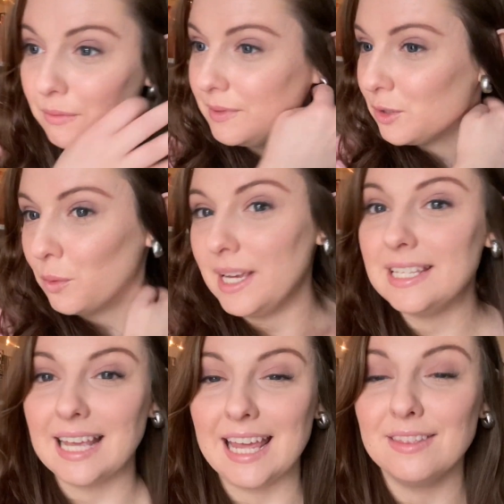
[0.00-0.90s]

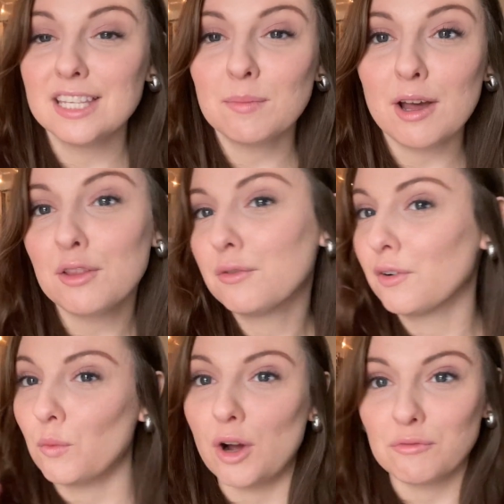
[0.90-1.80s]
squeeze in this month
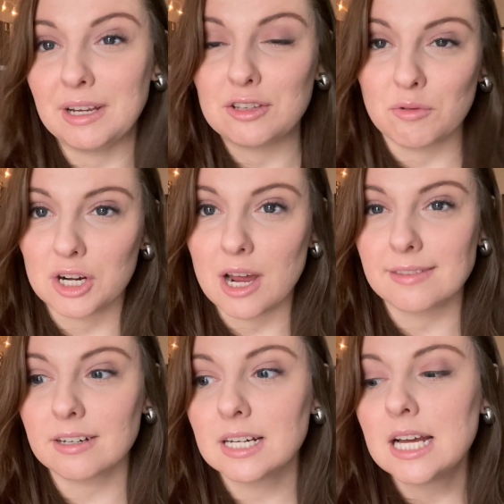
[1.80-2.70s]
for one reason or
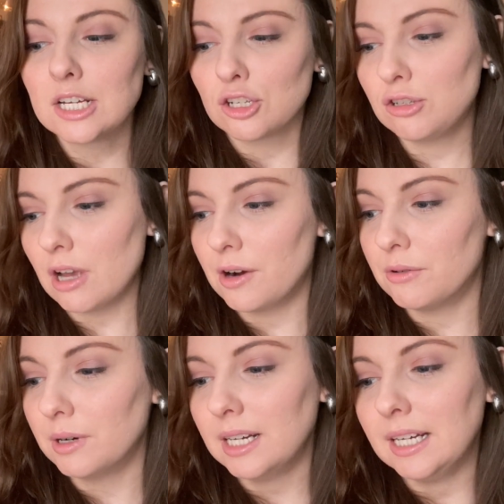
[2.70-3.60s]
another. So,